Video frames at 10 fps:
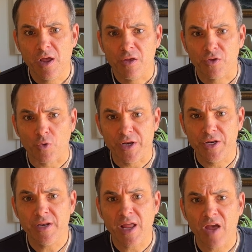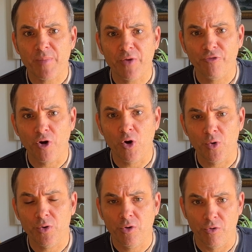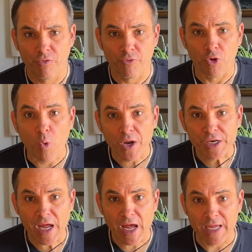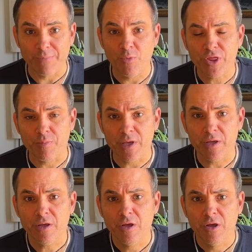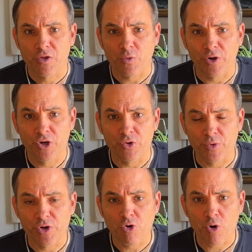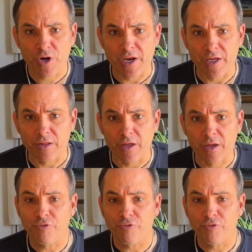So I didn't have my phone for the one time with me, so I couldn't record anything.